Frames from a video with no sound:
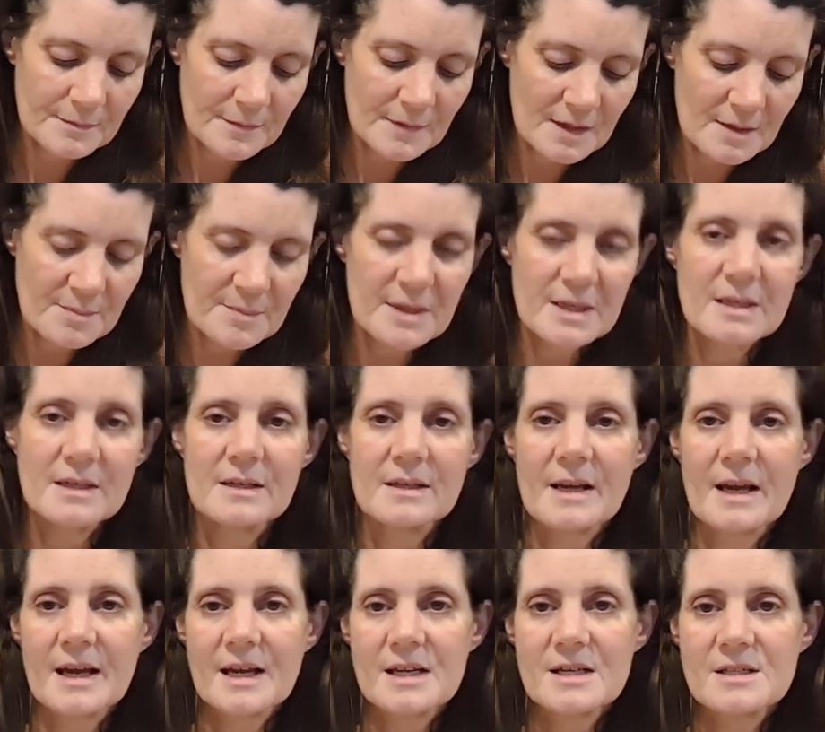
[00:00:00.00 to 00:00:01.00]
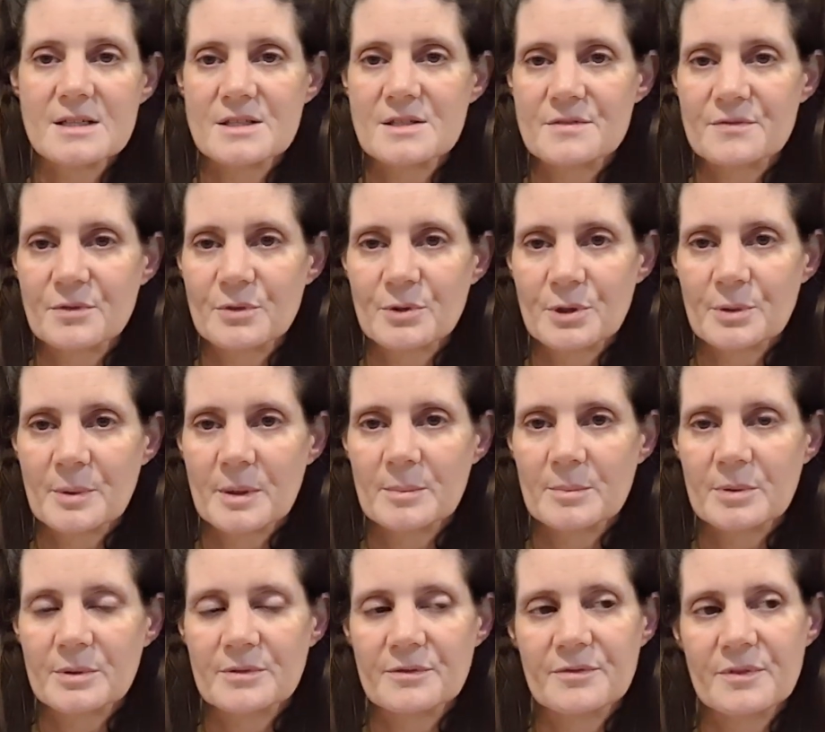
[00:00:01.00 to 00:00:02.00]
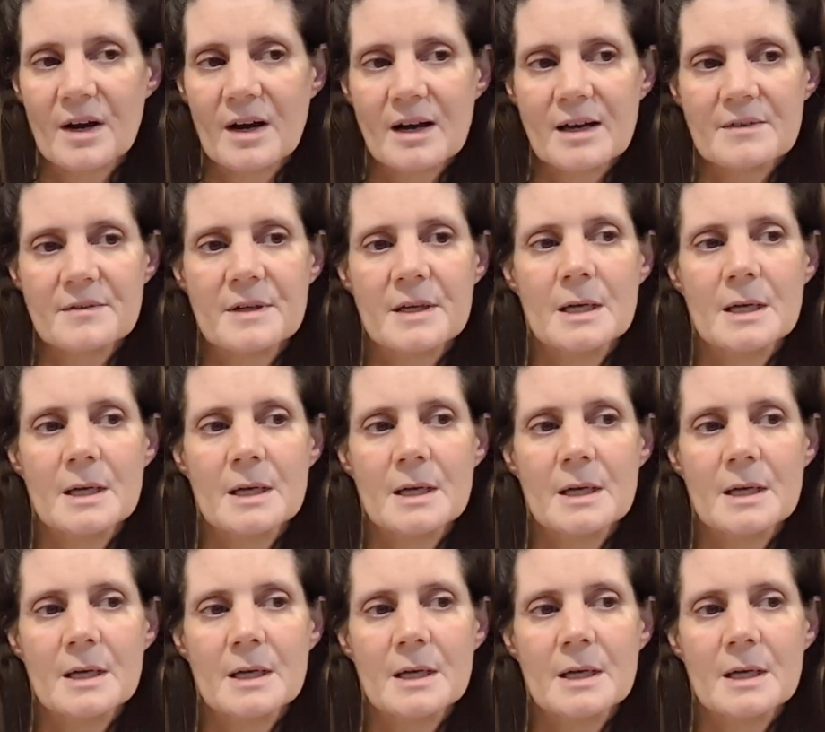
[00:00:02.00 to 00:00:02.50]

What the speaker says: the median age is 41.5,